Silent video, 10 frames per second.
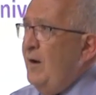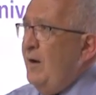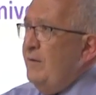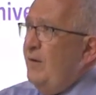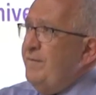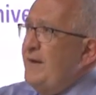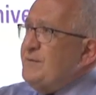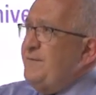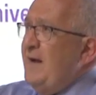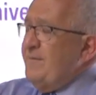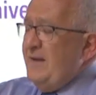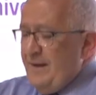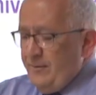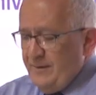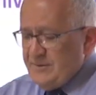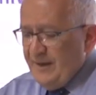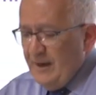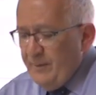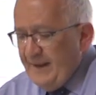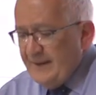Of those 5 categories that
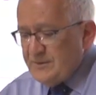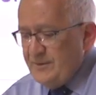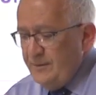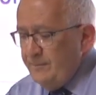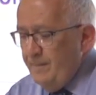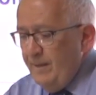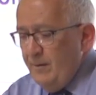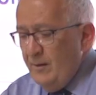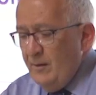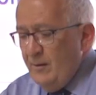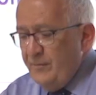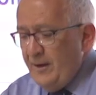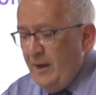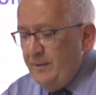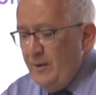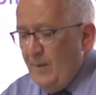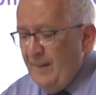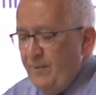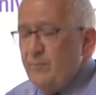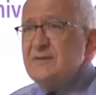I read out to you, the only
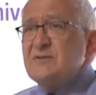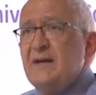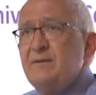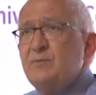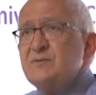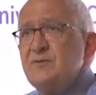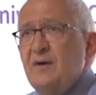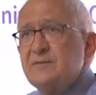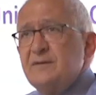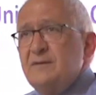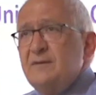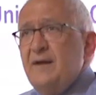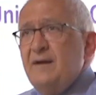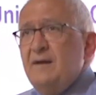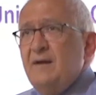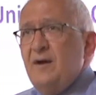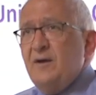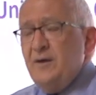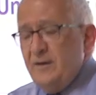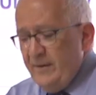one that we said was not
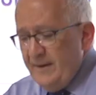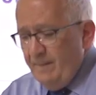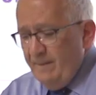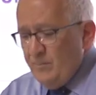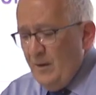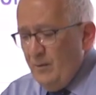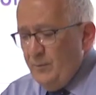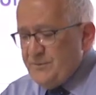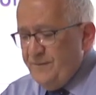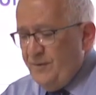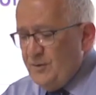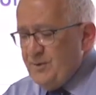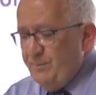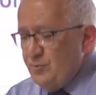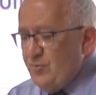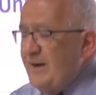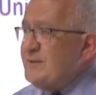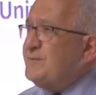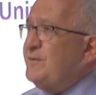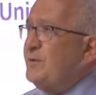occurring was the forcible
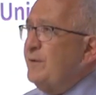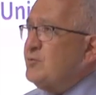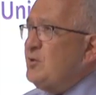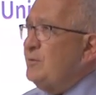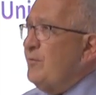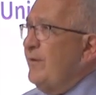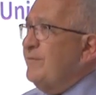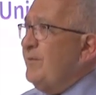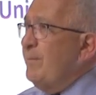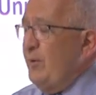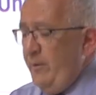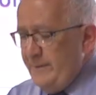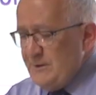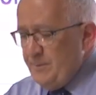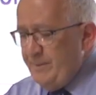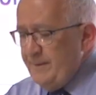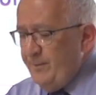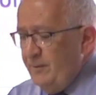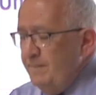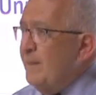transfer of children from the Rohingya
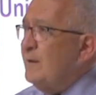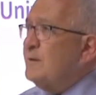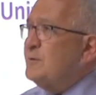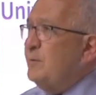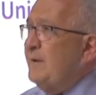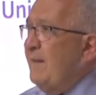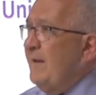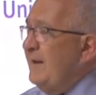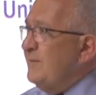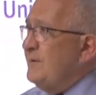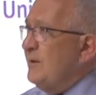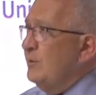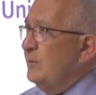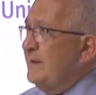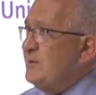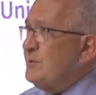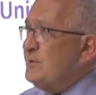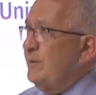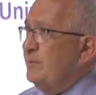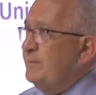people to another ethnic or religious
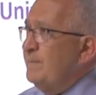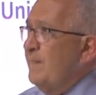group.